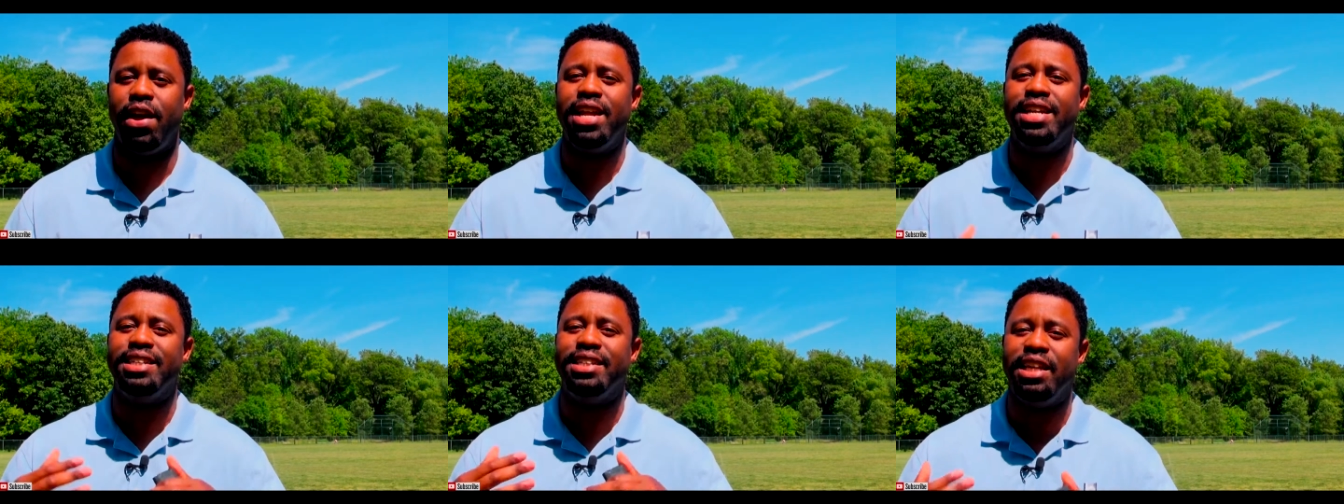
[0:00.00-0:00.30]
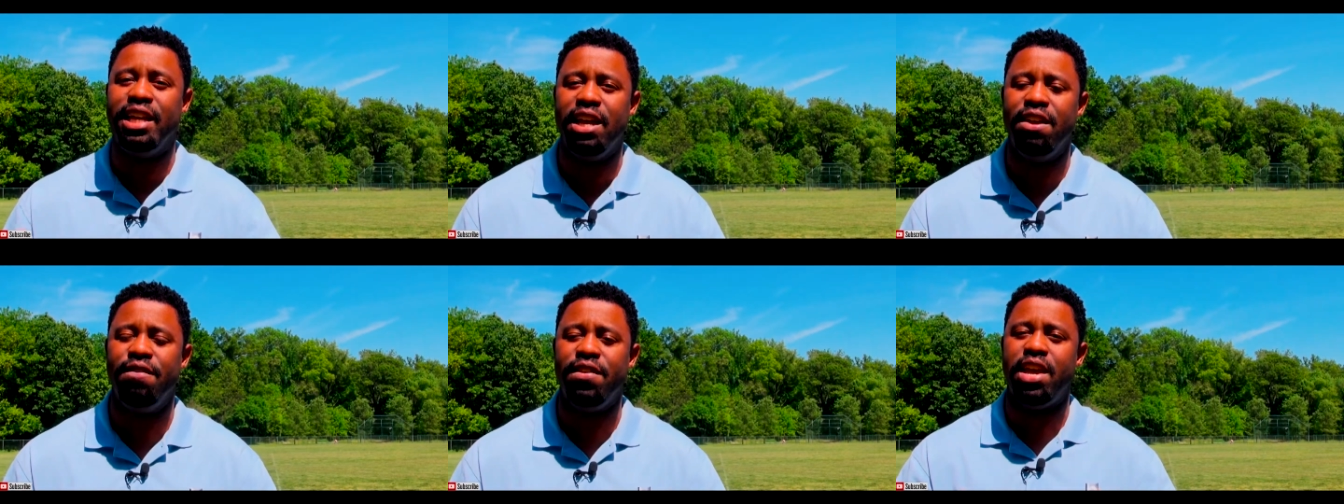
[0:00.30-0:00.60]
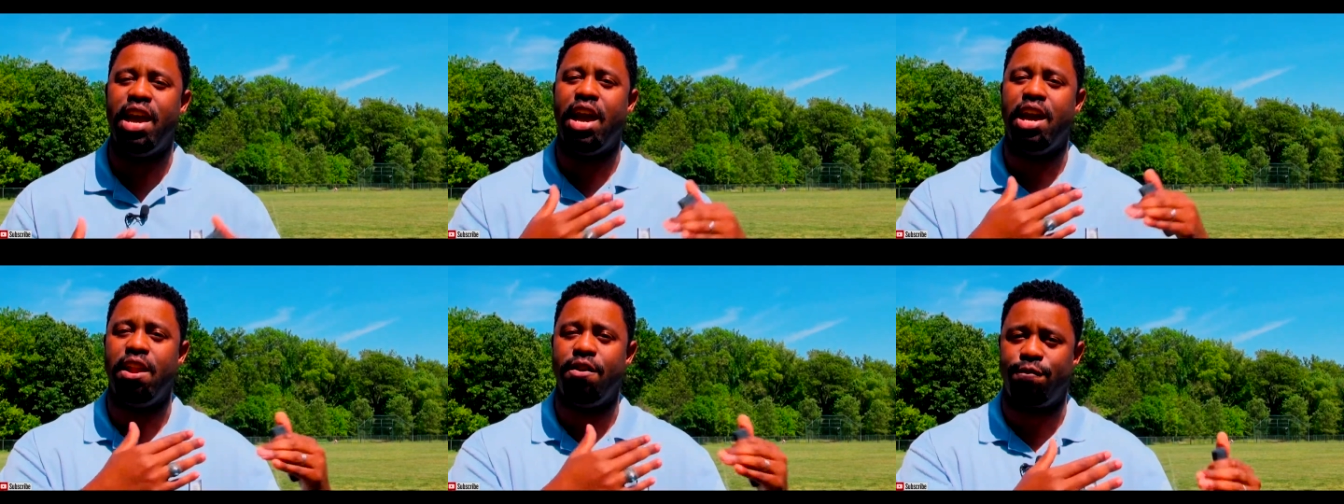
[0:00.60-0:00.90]
They
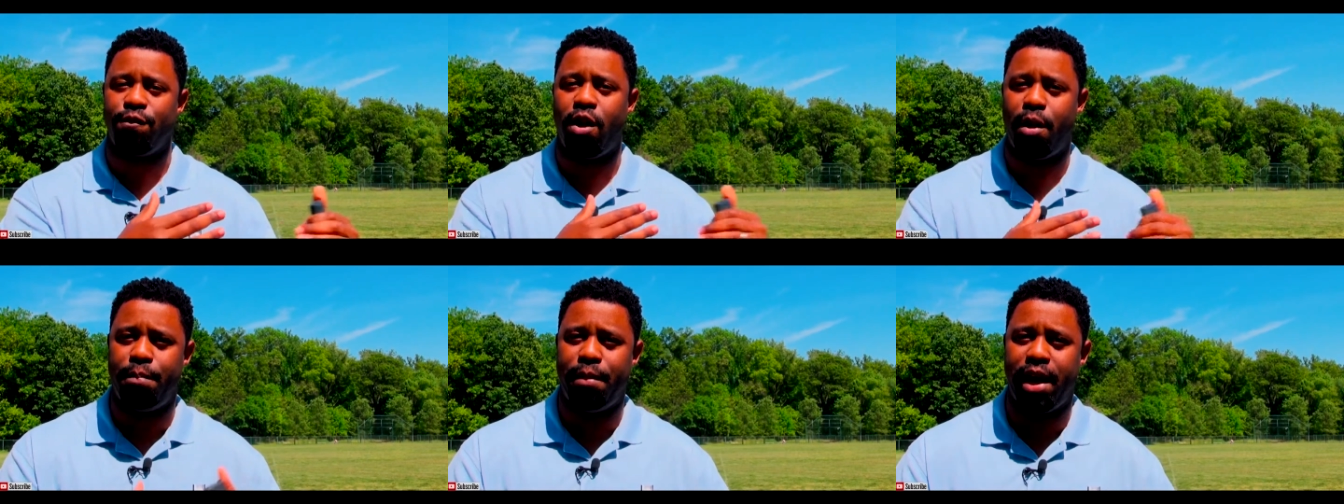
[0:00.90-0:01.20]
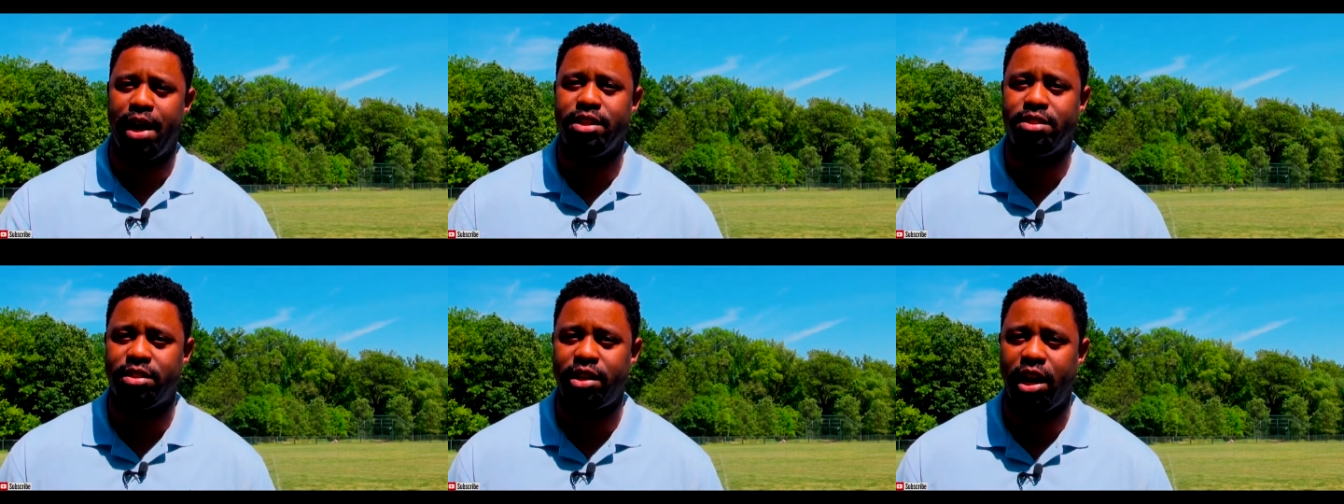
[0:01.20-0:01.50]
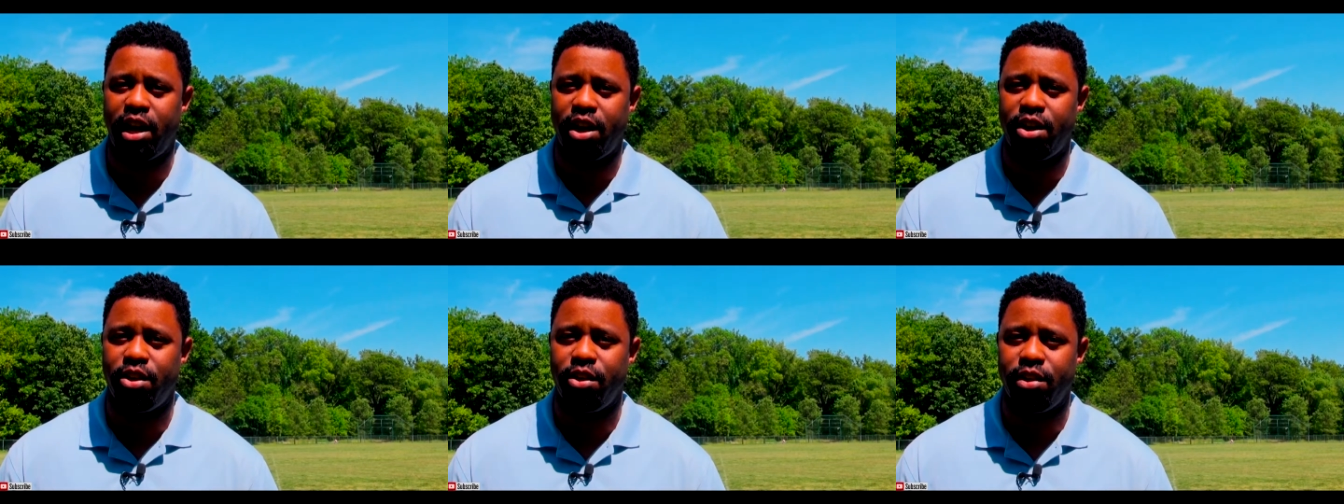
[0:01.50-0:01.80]
deviated from that
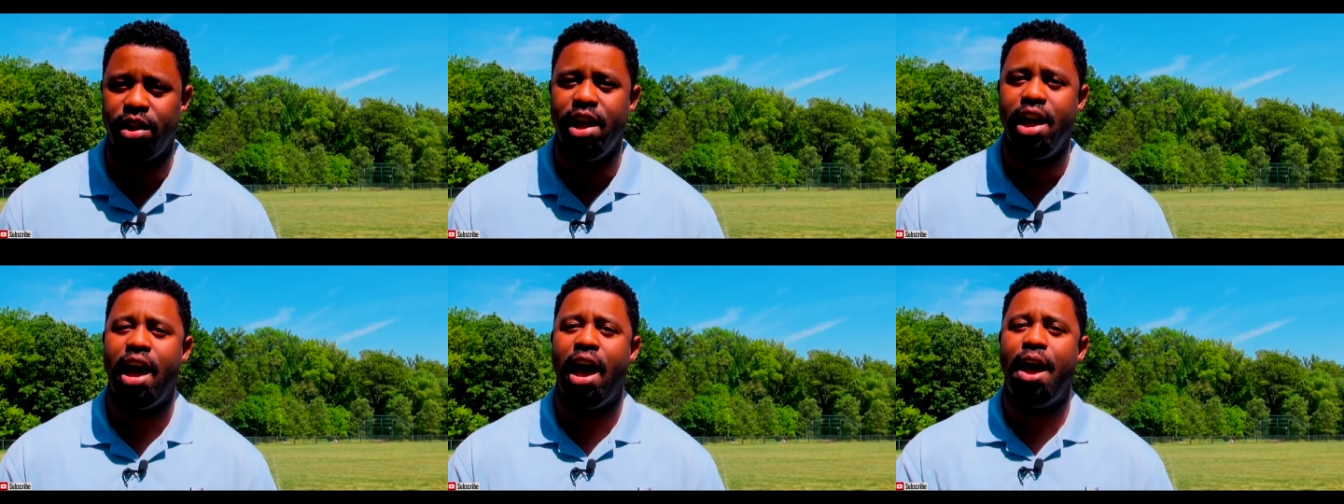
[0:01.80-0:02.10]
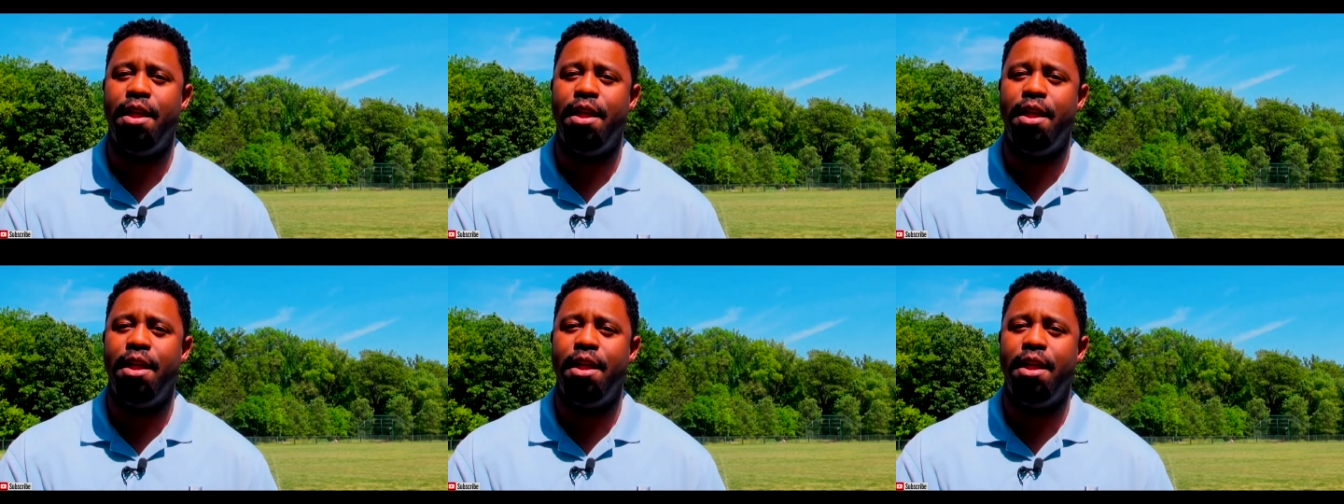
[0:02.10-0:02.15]
standard,